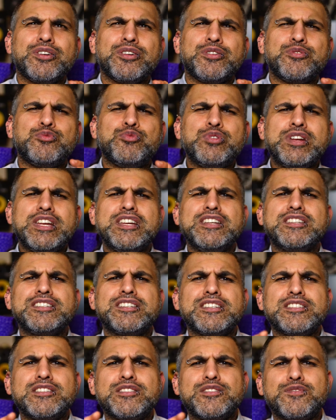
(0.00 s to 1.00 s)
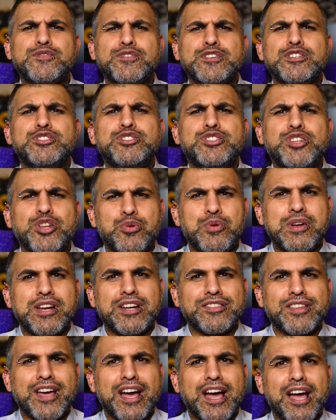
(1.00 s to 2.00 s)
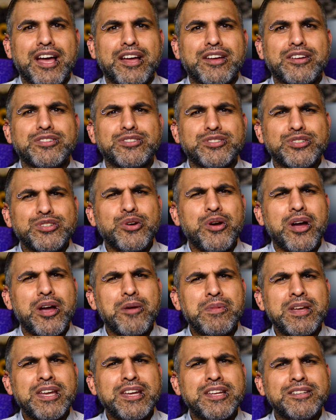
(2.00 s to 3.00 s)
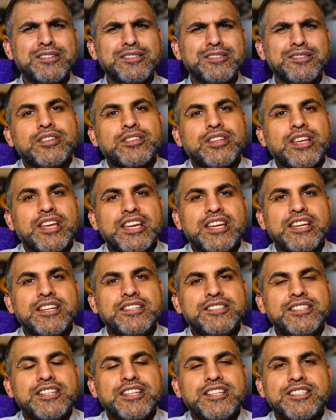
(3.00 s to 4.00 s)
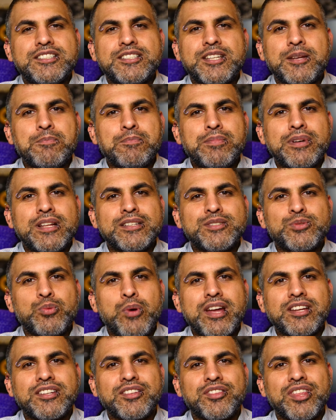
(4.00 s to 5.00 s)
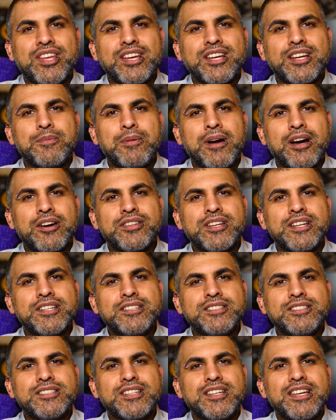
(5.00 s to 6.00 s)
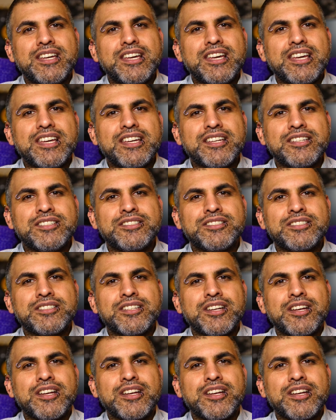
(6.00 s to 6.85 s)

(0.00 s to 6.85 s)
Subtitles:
reasons for doing that. Do you know what I mean? The easiest, simplest way to think about this is